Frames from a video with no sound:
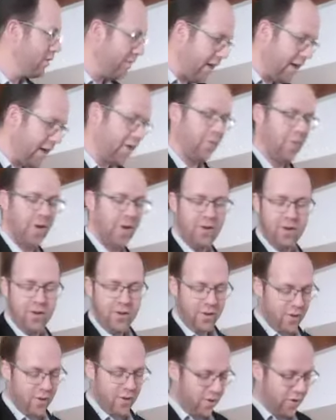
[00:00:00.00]
The second
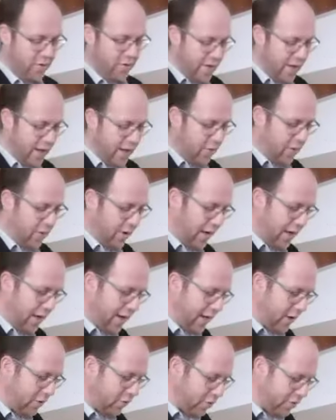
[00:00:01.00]
one.
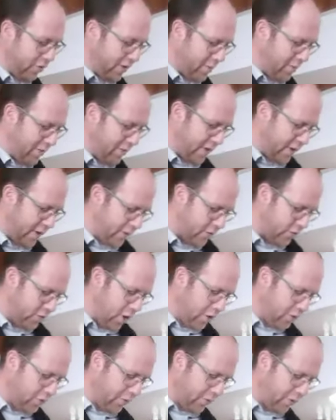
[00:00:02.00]
Again, source number 6. It
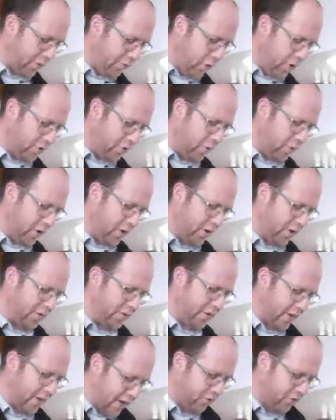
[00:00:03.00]
starts off, the first word
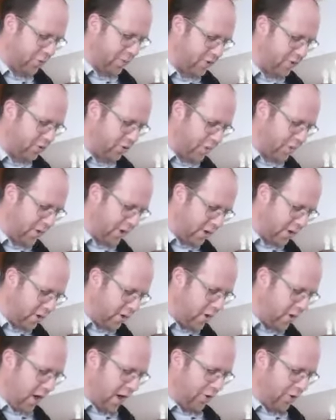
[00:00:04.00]
is Yesh
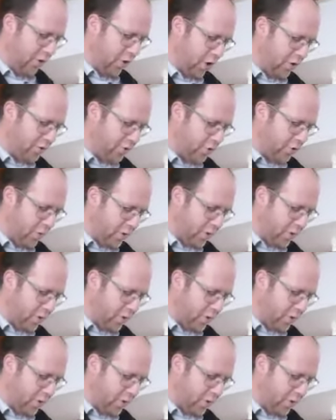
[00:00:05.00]
Mishomer, and the last